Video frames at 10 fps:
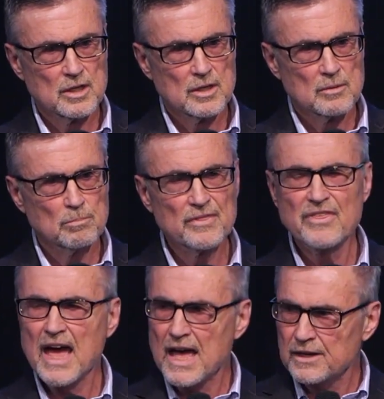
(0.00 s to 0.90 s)
But
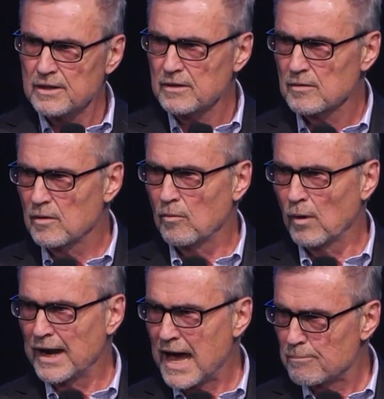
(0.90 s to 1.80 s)
then what
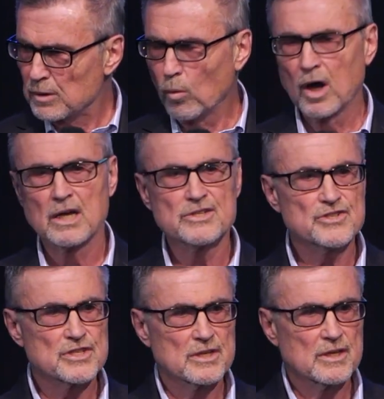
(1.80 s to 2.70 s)
happened was
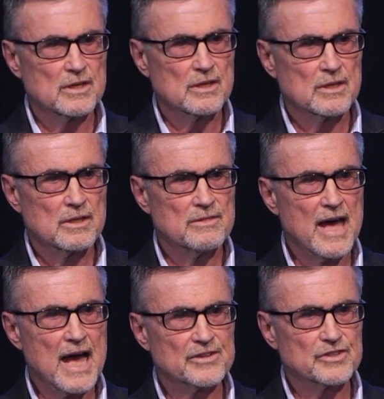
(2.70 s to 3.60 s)

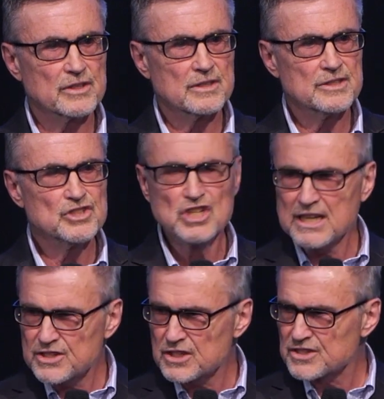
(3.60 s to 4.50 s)
that
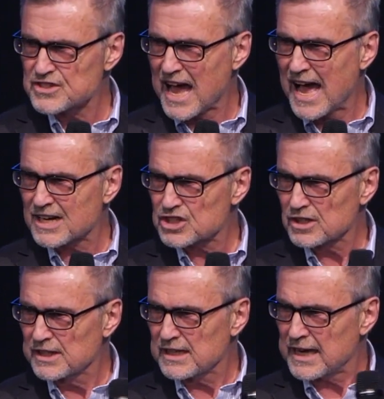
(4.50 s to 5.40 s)
Jesus
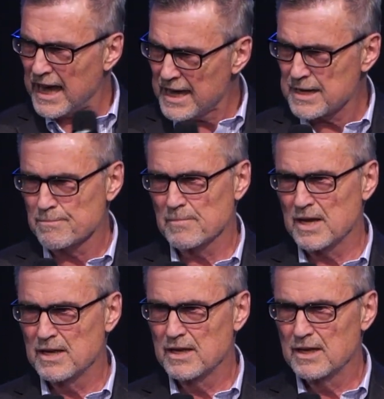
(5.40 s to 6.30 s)
actually came.
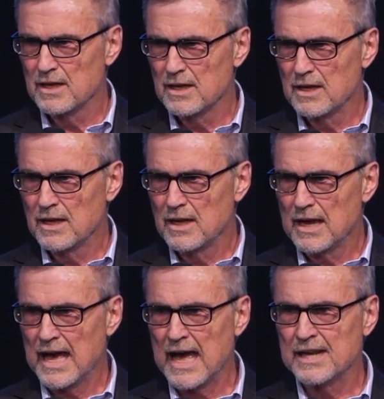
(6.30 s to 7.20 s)

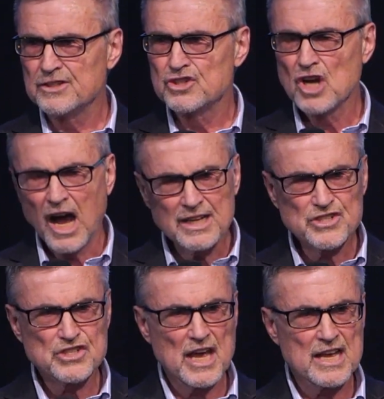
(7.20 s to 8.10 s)
And John
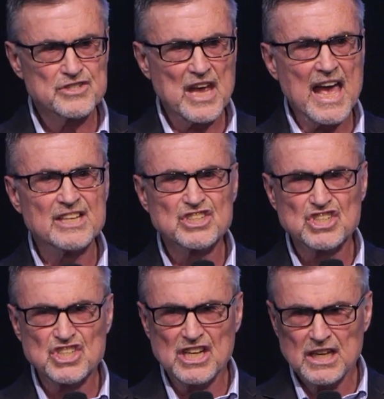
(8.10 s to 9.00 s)
says, and
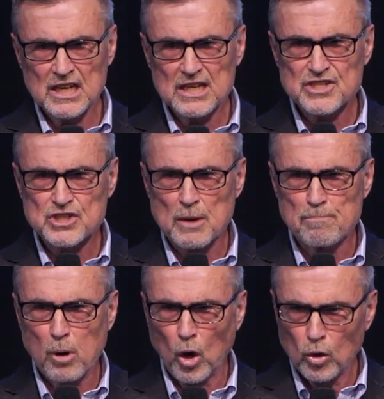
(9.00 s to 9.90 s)
she,
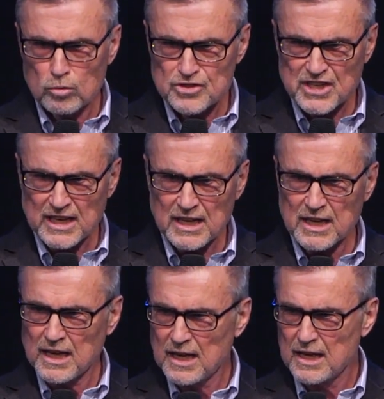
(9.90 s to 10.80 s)
supposing
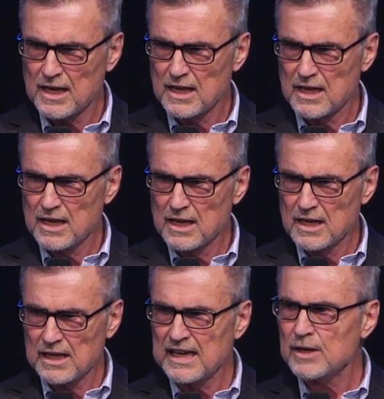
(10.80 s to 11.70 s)

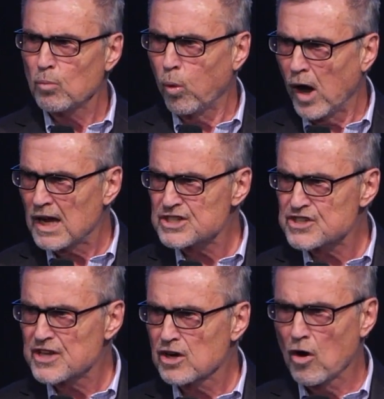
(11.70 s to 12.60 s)
it was the
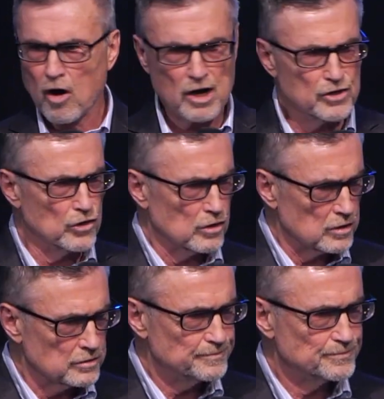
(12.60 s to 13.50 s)
gardener.
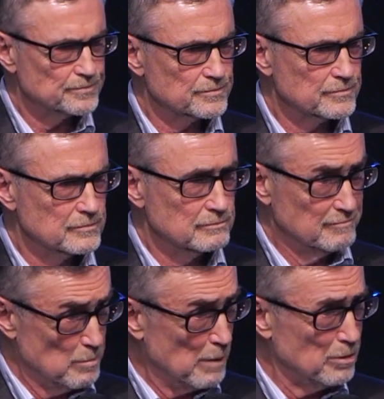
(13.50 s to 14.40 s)

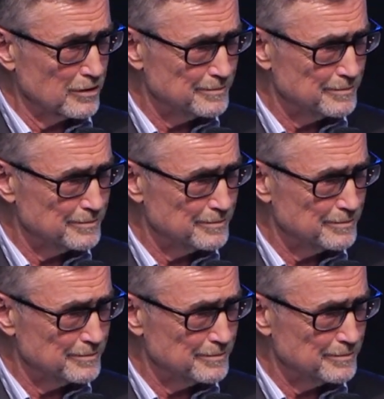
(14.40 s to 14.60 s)
Remember?